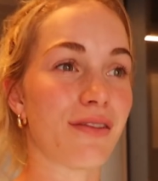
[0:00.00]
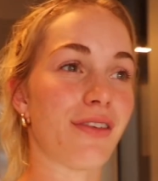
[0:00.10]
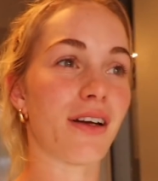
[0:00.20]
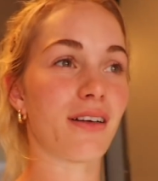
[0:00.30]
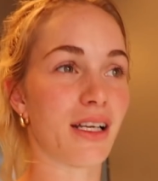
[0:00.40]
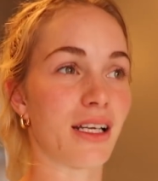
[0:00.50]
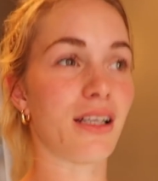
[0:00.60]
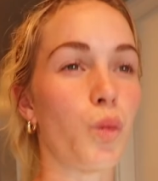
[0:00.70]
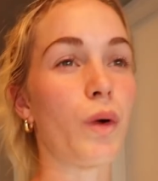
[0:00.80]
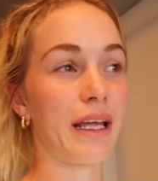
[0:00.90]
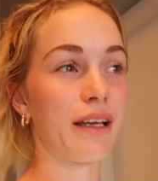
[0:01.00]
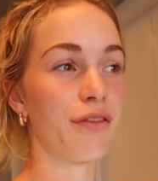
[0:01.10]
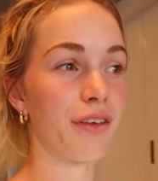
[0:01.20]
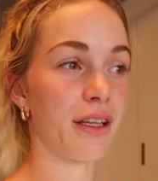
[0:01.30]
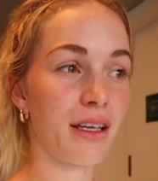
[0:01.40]
It's very weird
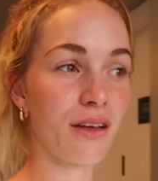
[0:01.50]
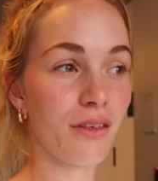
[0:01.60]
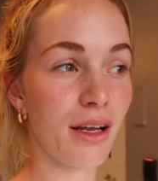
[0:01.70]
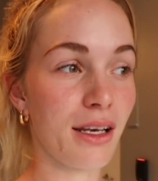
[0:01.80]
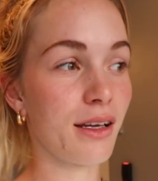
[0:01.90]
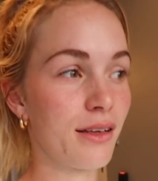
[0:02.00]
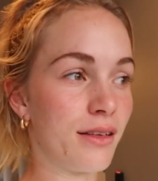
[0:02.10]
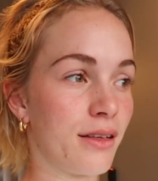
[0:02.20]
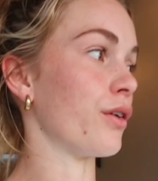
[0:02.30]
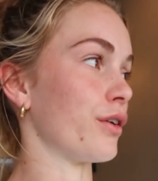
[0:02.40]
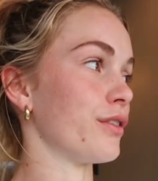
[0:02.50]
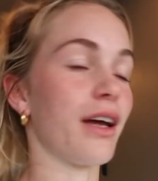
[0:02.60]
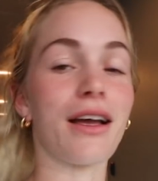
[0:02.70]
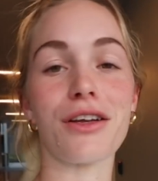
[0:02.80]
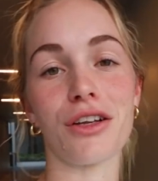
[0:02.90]
feeling it right now. Hold on,
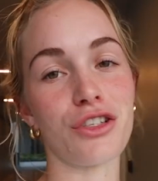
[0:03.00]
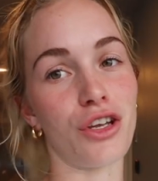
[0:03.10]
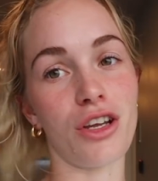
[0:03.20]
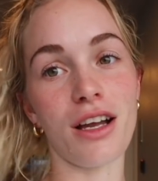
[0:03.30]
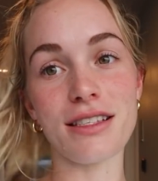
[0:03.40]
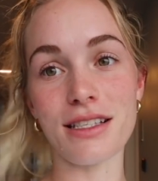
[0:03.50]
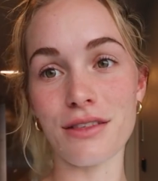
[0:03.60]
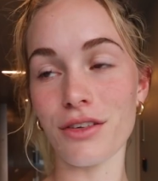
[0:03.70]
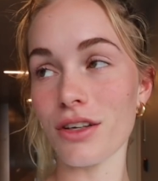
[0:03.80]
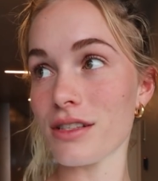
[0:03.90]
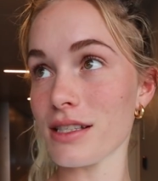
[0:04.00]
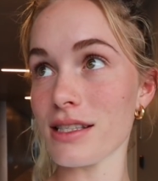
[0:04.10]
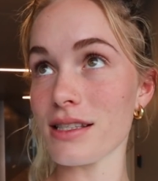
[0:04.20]
I gotta show you guys this too because it's